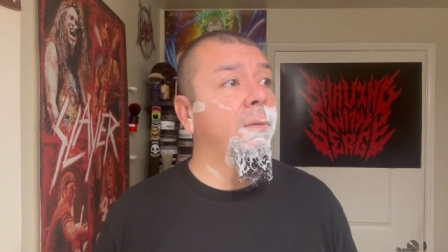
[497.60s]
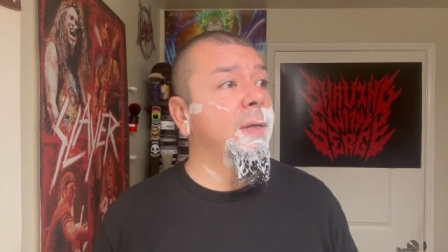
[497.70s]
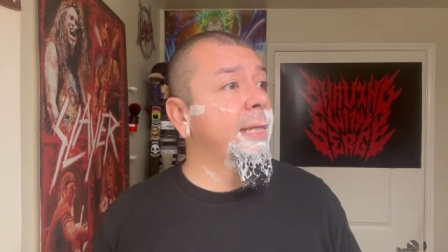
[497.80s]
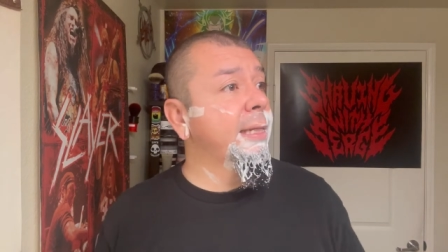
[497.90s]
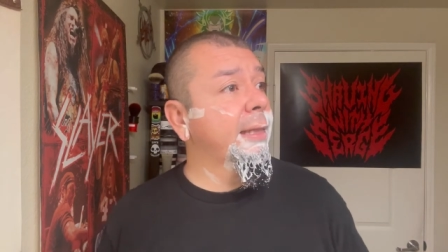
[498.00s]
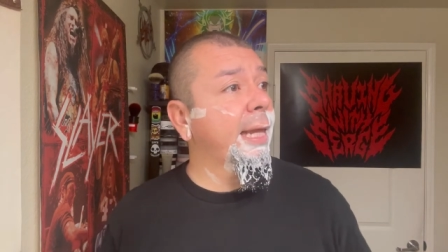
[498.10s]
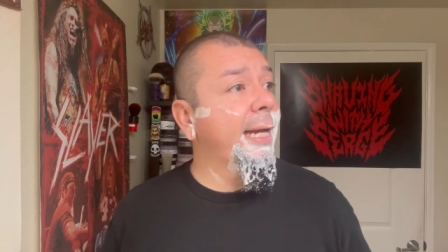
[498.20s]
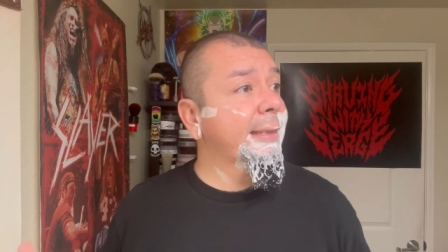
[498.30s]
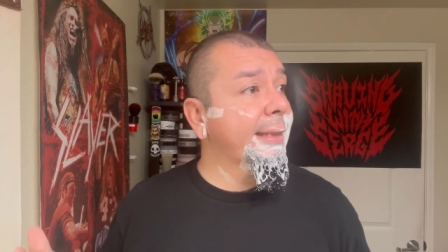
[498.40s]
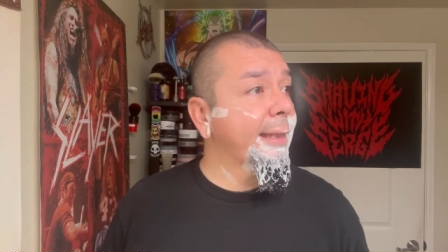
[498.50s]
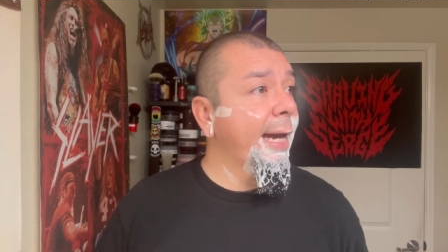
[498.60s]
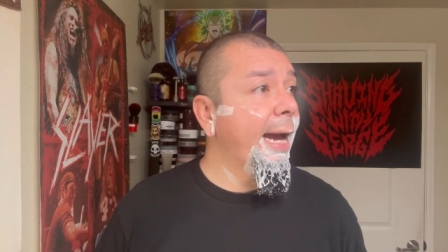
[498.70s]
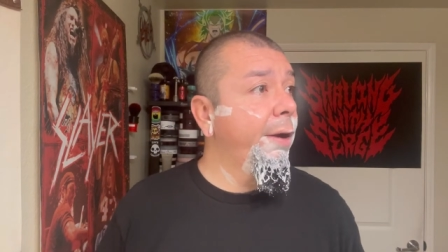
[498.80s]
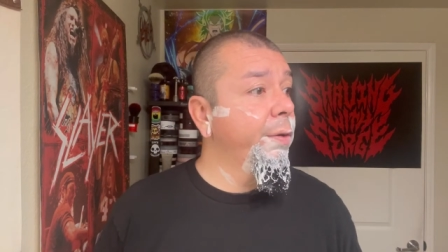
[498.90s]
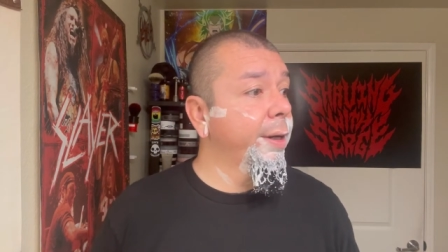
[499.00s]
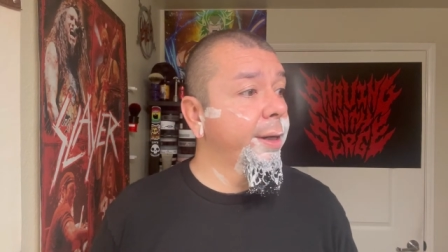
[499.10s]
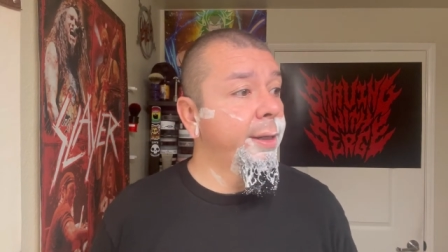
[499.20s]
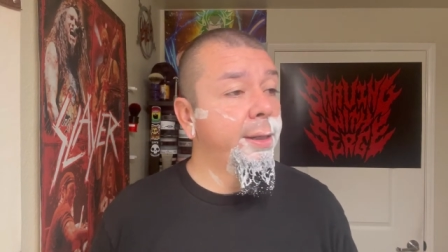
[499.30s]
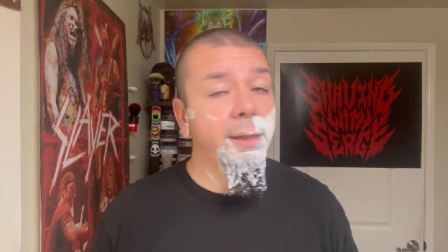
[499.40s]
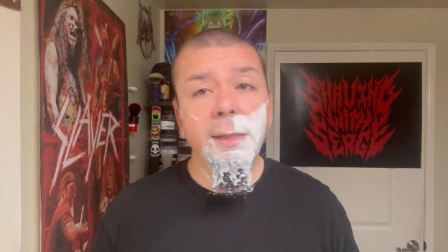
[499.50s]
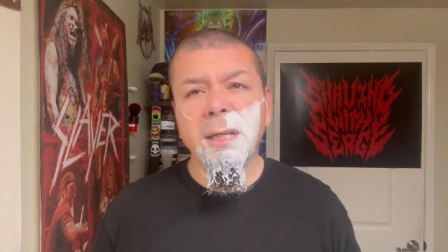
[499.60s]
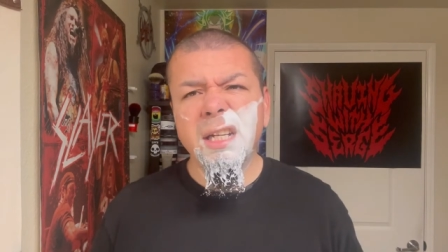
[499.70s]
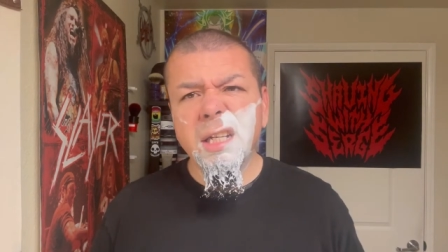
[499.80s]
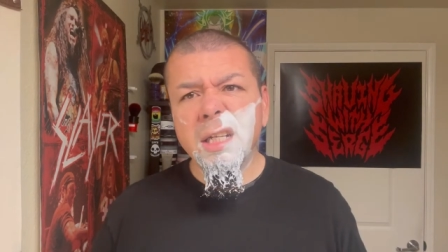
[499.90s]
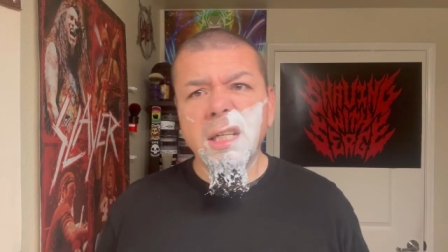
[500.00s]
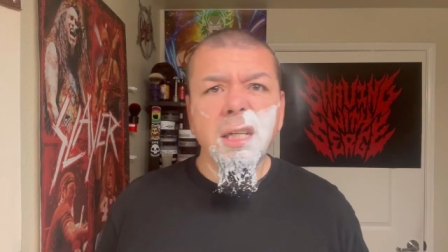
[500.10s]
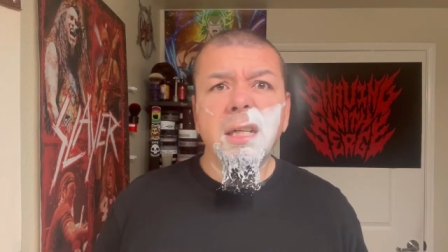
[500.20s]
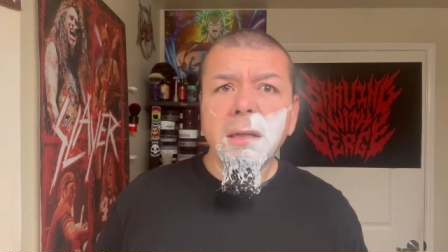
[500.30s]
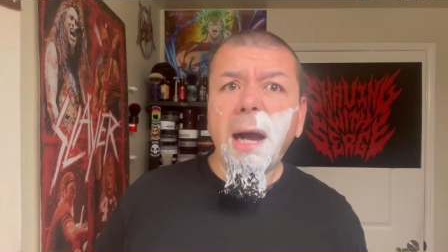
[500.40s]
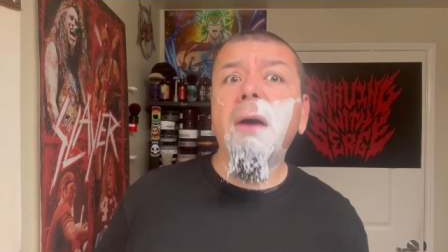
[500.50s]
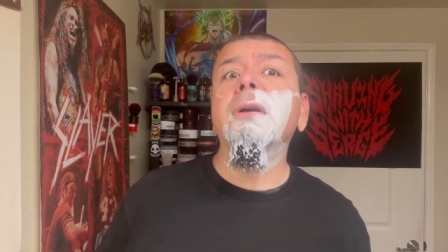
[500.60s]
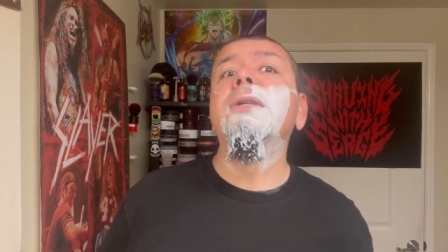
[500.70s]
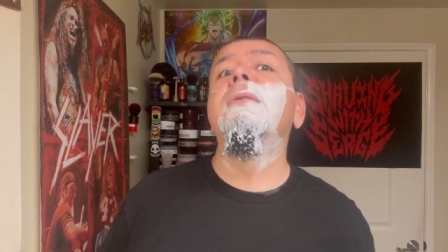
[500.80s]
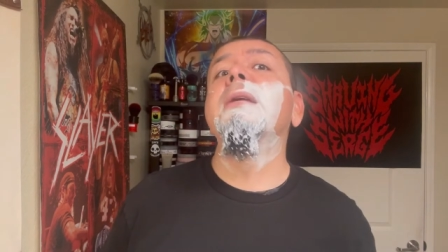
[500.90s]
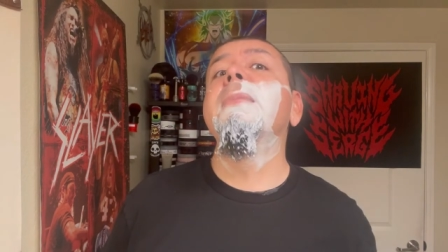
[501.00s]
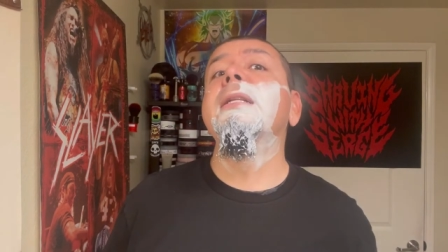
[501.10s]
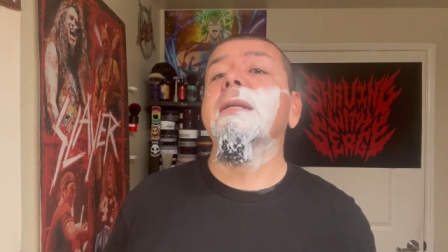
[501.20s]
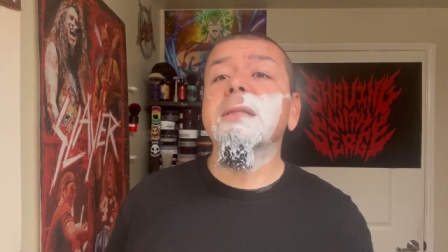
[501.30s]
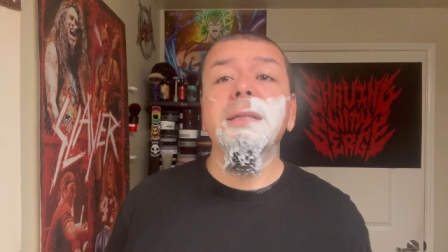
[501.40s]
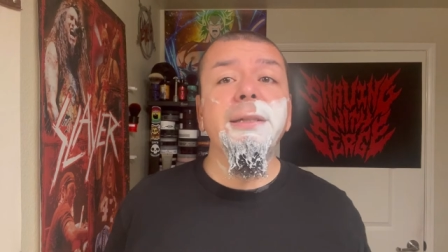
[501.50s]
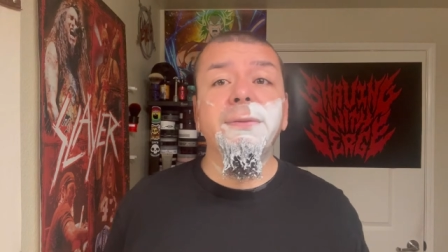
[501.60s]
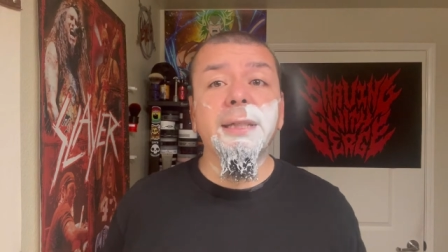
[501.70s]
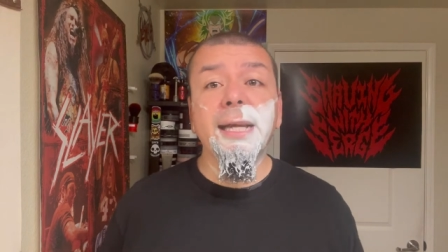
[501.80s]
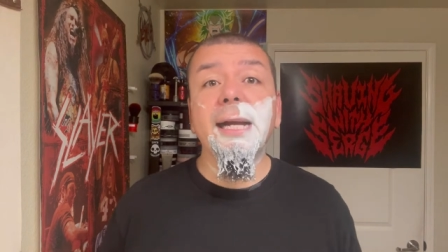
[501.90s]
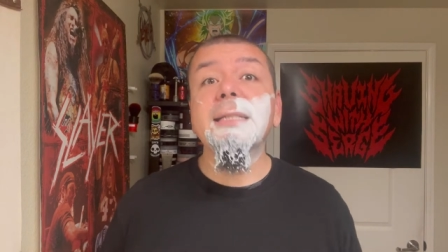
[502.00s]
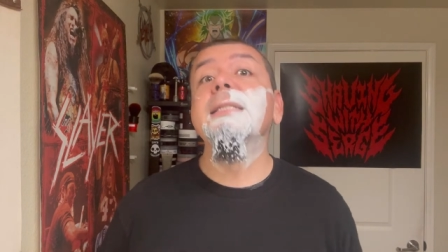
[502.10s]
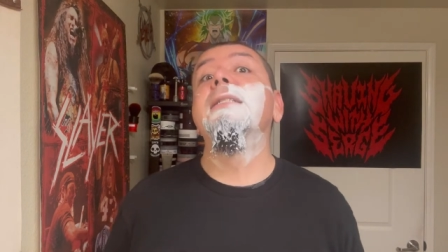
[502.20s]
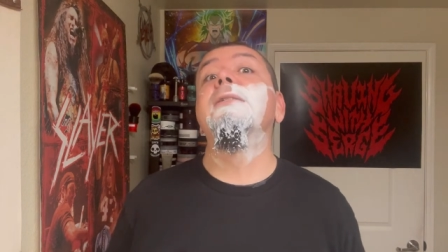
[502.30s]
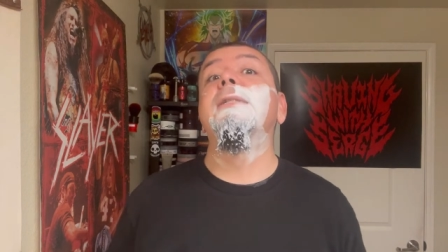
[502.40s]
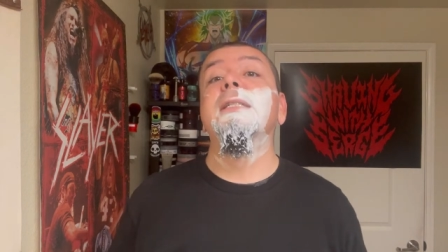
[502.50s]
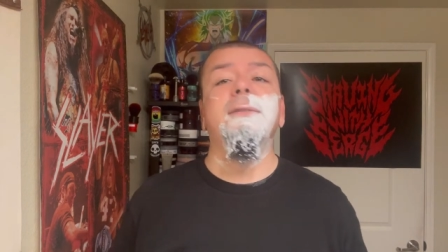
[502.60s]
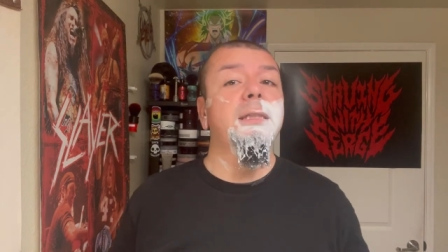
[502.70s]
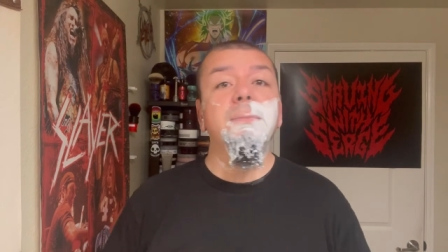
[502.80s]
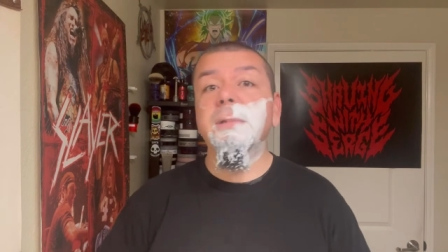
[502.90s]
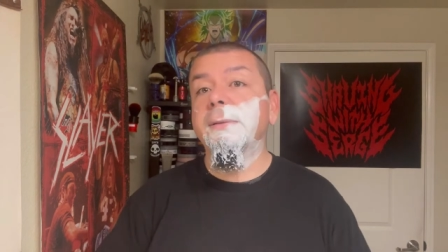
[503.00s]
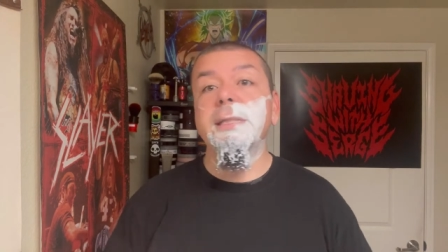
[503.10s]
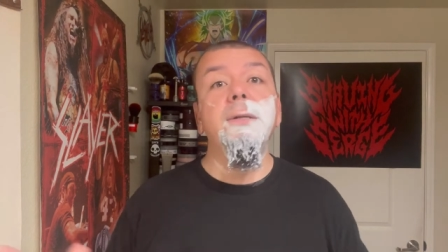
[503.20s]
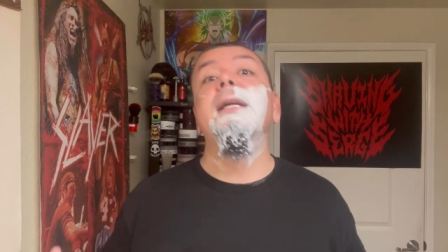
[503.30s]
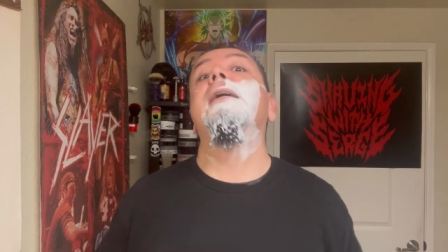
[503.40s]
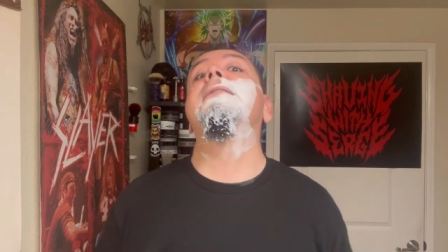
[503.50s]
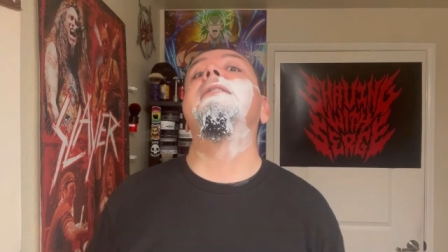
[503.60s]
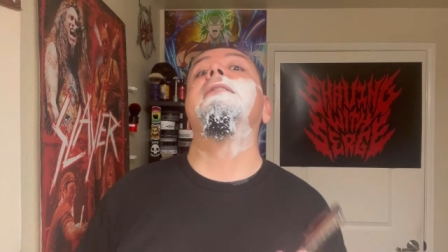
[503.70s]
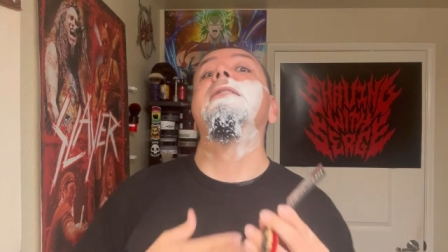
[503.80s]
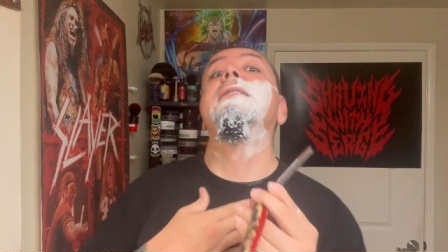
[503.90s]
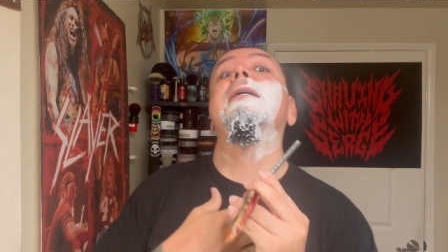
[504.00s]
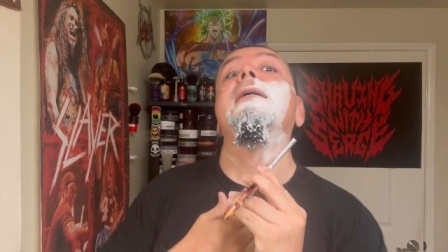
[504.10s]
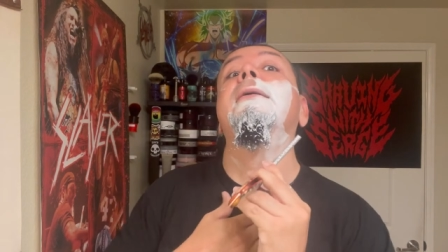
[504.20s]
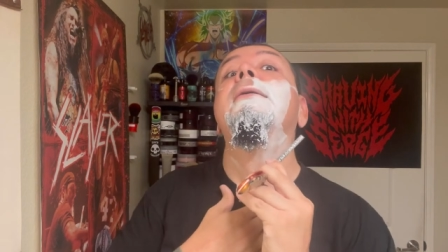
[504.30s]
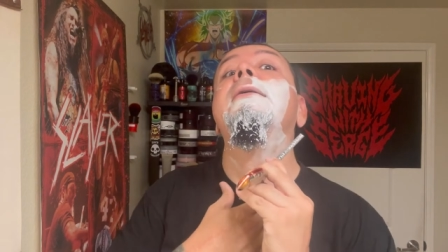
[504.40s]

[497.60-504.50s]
within the last like hour, hour, 20 minutes, I was looking for a gas station. I wanted to fill up. There was no gas station in sight.